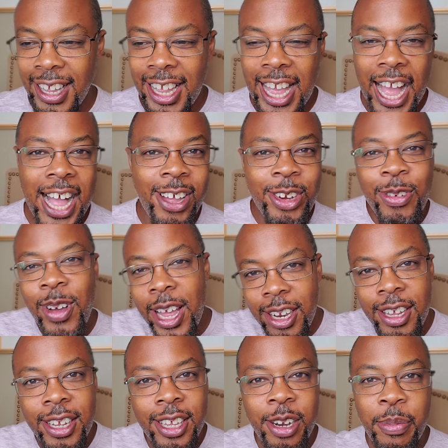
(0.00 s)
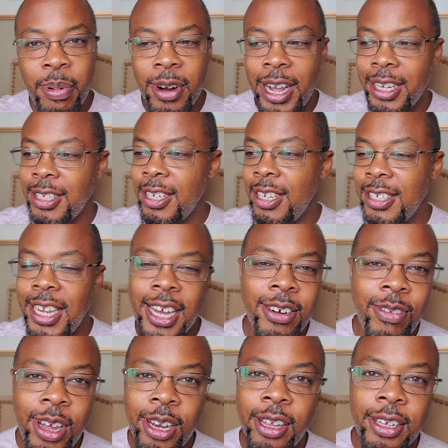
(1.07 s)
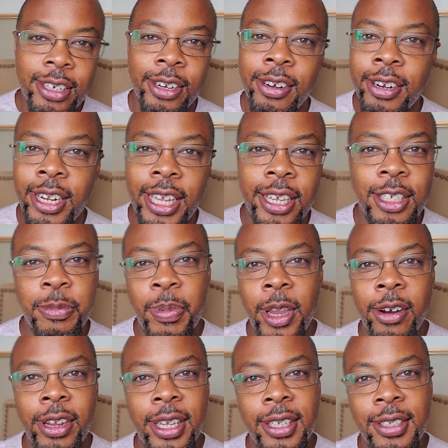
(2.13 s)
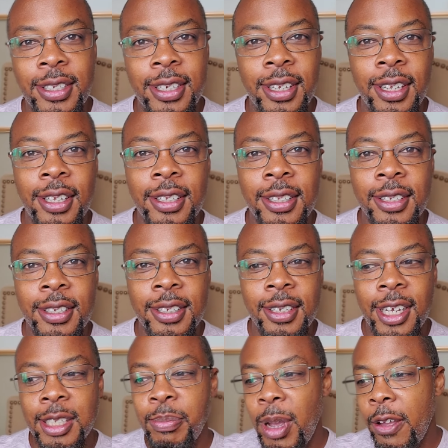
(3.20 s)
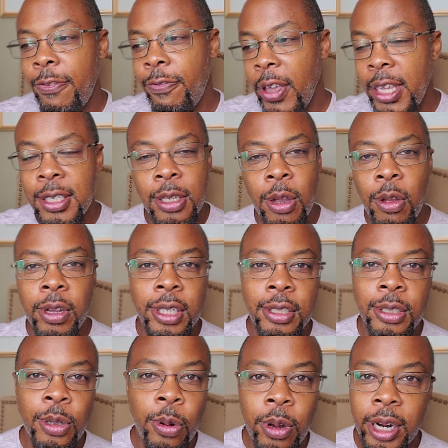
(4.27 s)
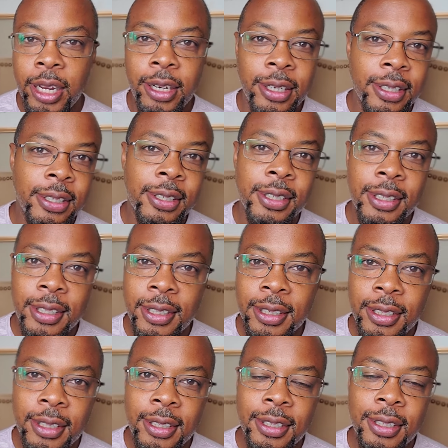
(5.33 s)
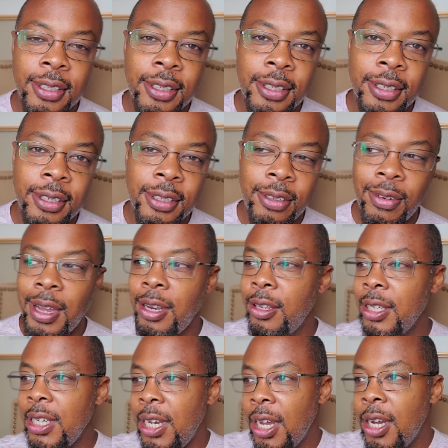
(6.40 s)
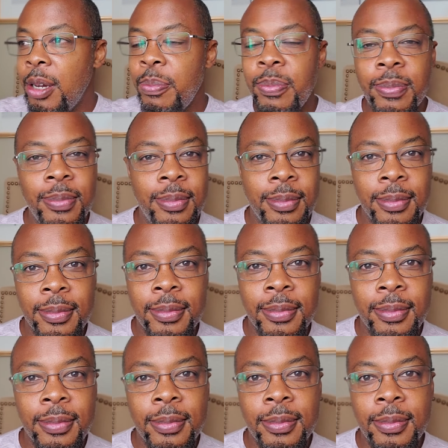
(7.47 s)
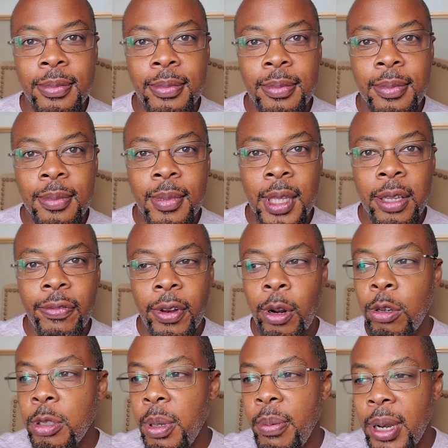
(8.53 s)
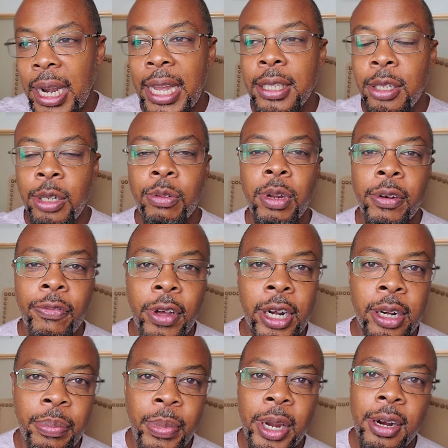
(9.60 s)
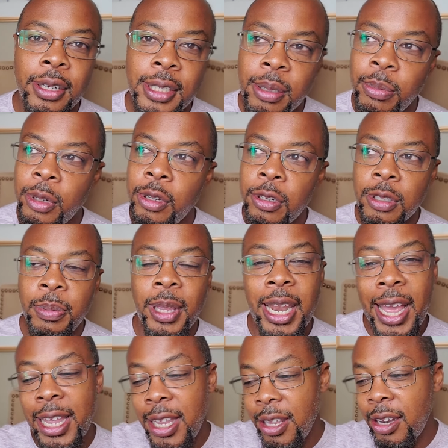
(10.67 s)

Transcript: how do I look in the process? How do I look during the experience? Is my face all contorted? Do I look dumb? for those people that like to do it in front of the mirror, some dudes be like, you